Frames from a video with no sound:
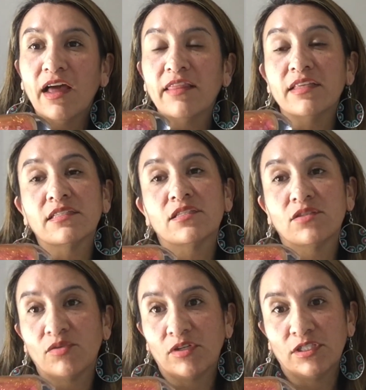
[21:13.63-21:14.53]
This is
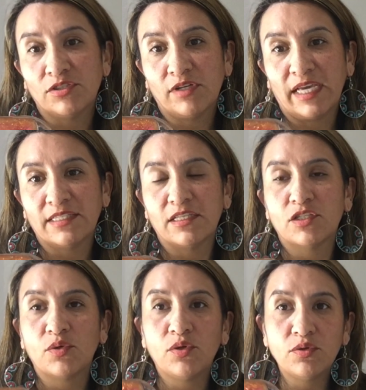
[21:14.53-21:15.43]
so good, you guys.
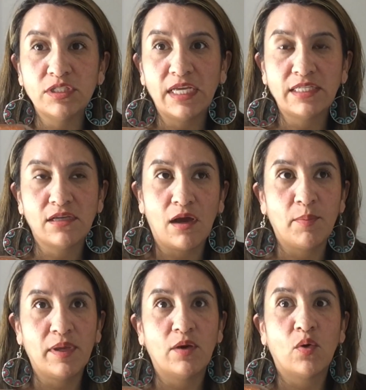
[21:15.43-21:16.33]
So usually I
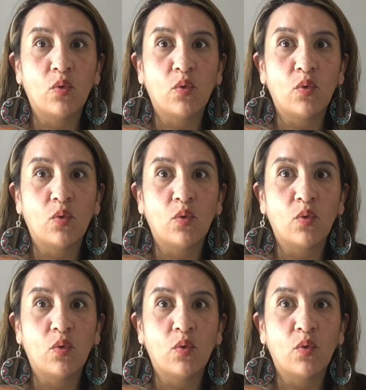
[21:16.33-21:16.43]
top it